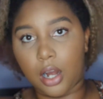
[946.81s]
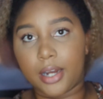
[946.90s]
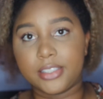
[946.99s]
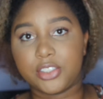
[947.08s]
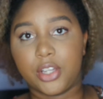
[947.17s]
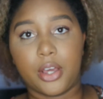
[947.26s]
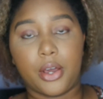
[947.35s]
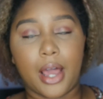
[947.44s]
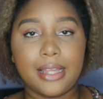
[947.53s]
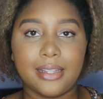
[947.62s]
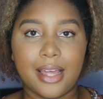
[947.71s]
Alright, so
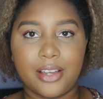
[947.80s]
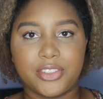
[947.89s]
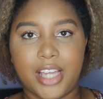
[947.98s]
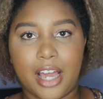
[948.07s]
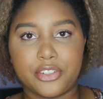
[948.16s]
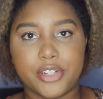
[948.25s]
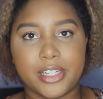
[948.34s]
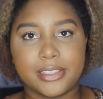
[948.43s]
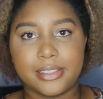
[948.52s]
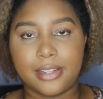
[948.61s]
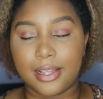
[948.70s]
I left, got
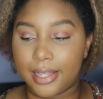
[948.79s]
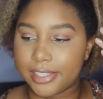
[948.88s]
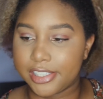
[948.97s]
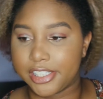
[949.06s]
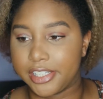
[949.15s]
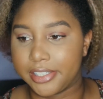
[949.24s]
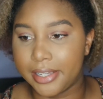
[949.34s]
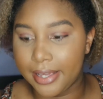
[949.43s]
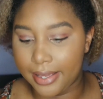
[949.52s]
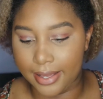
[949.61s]
dressed and all that shit.